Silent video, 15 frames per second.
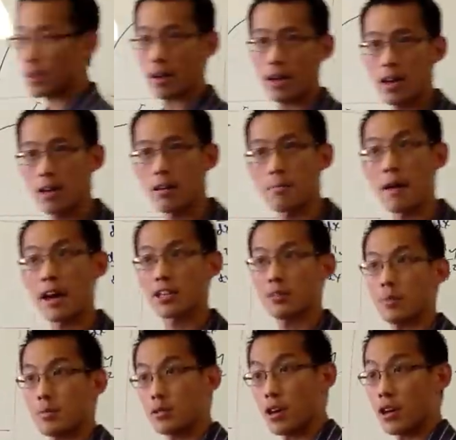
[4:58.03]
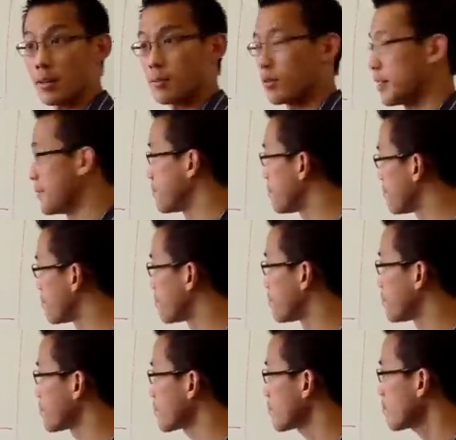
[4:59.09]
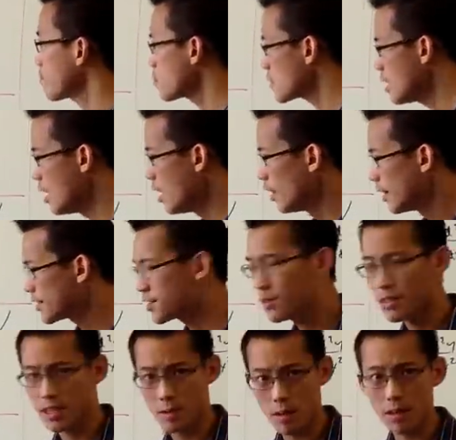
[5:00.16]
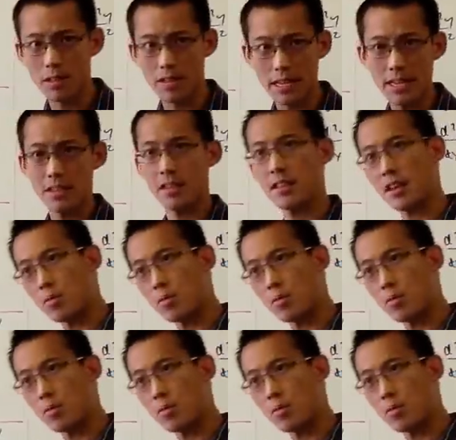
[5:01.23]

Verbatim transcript: Okay, maximum turning point. Let's do this one because it's easier,